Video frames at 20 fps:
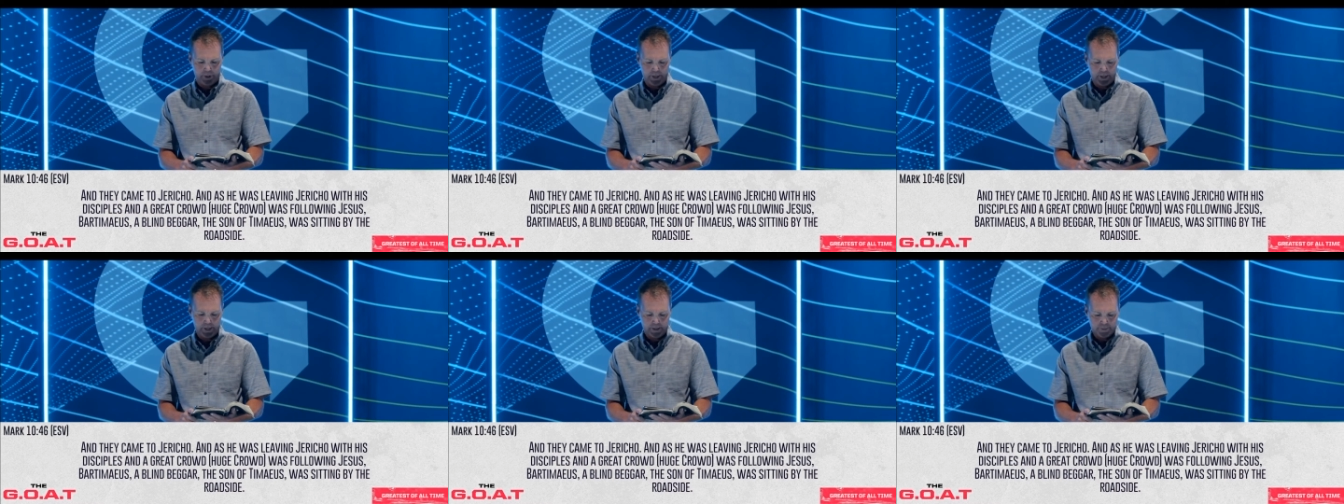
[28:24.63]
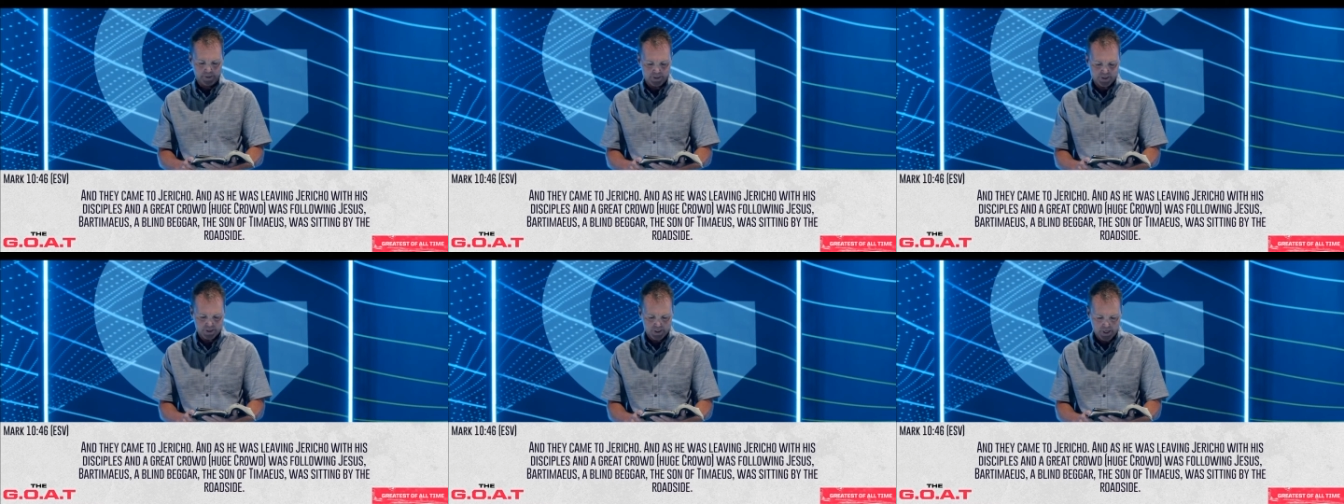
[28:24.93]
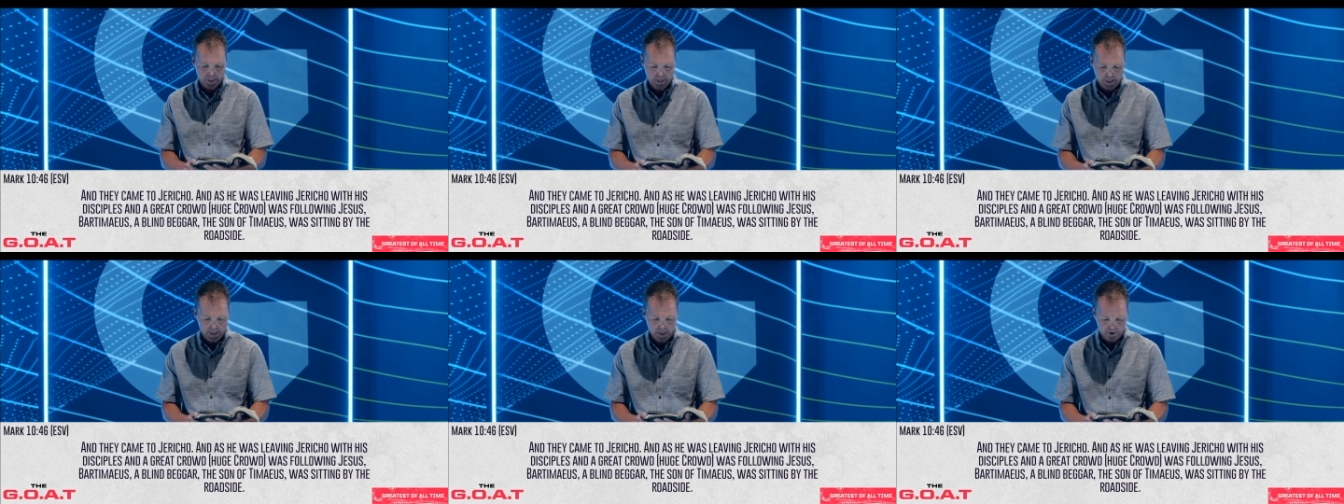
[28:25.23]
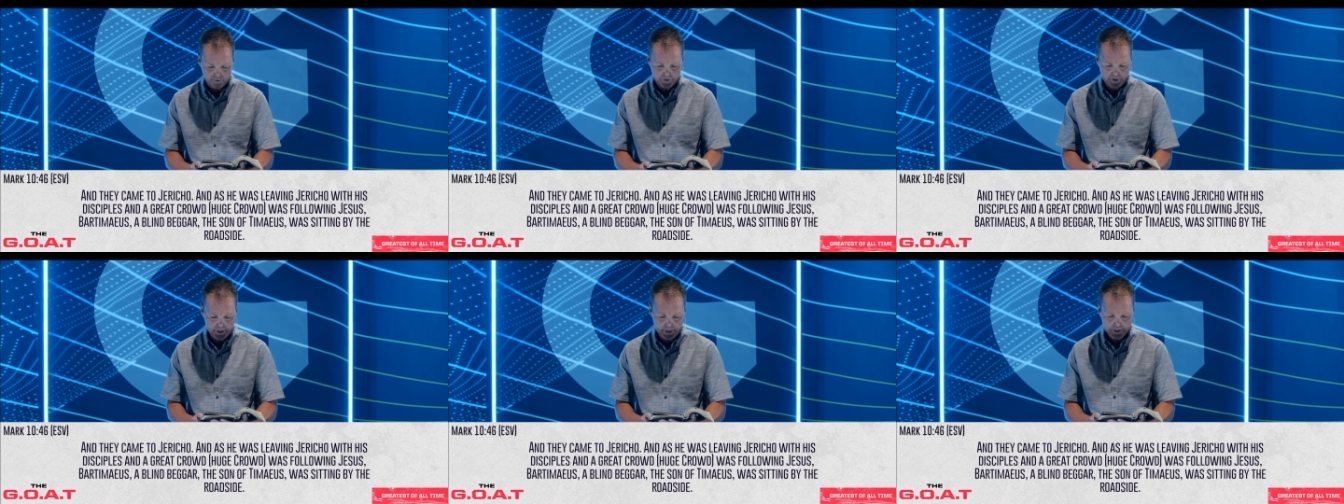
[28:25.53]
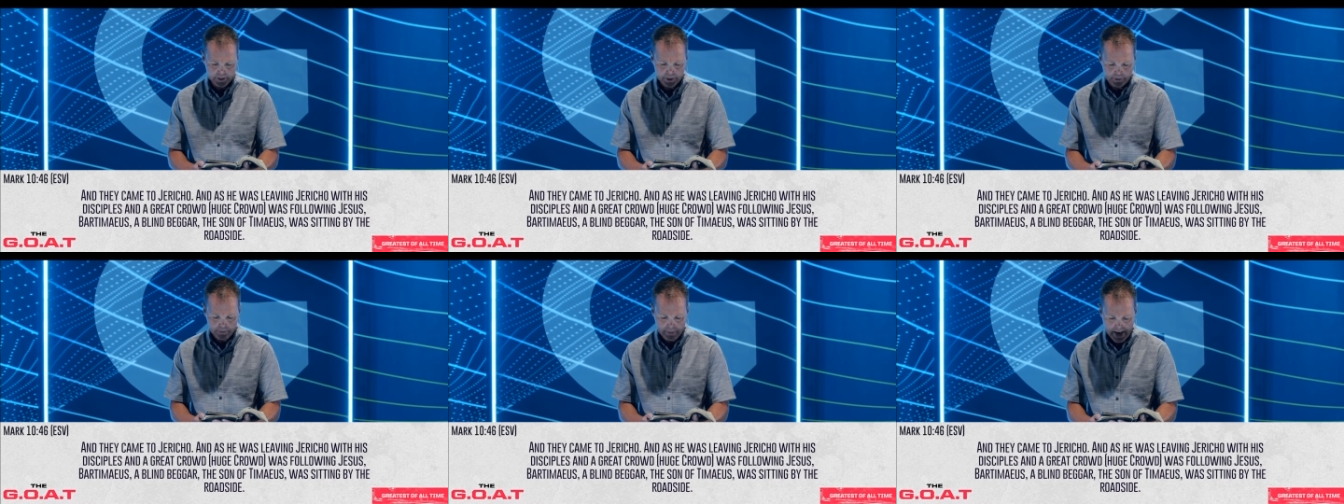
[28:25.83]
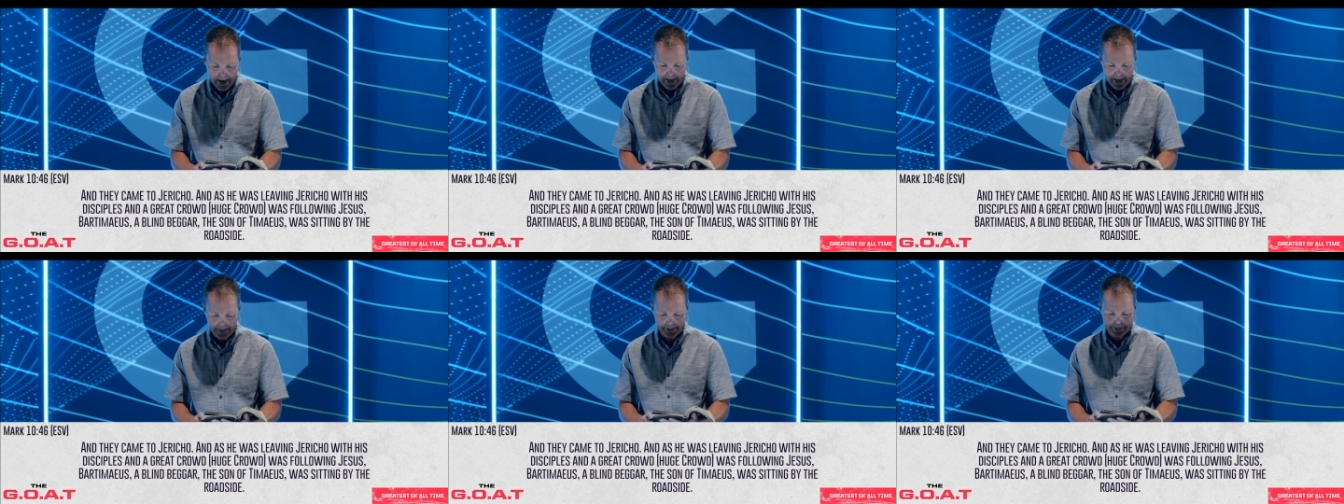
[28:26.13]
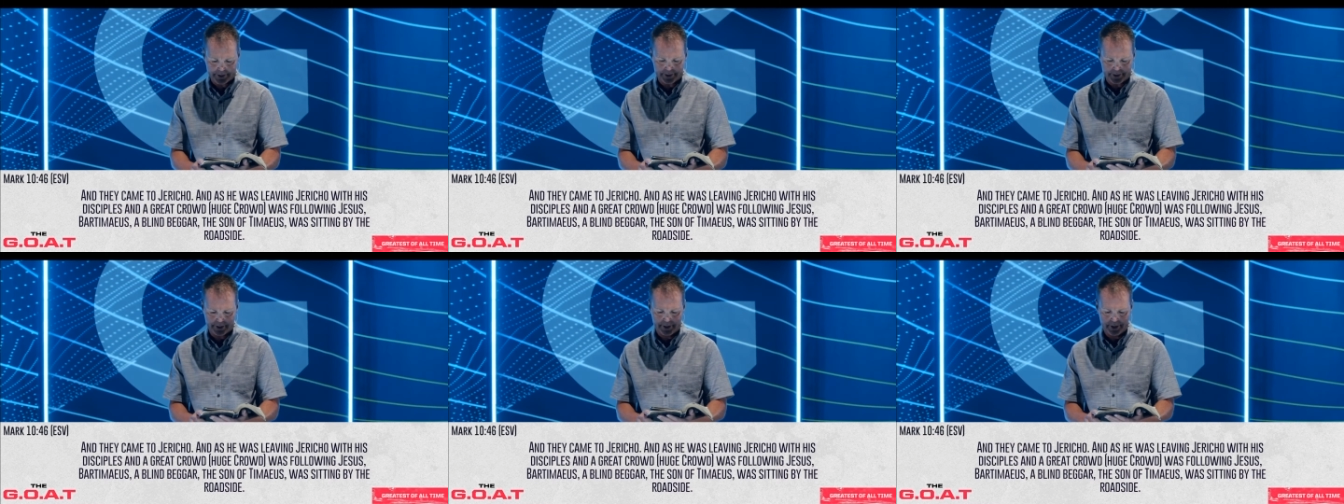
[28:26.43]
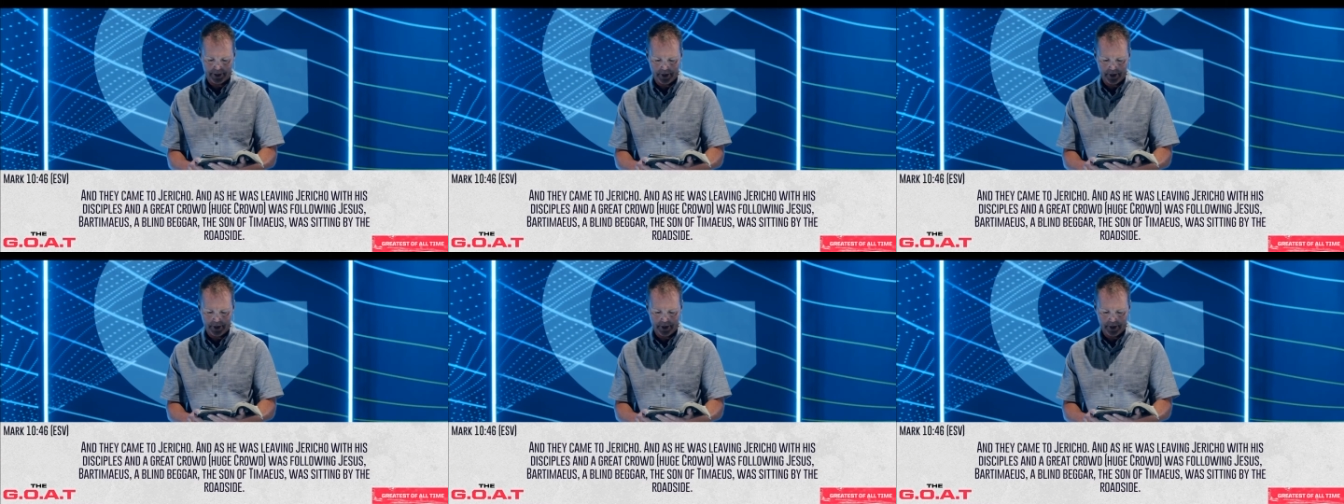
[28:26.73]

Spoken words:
The son of Timaeus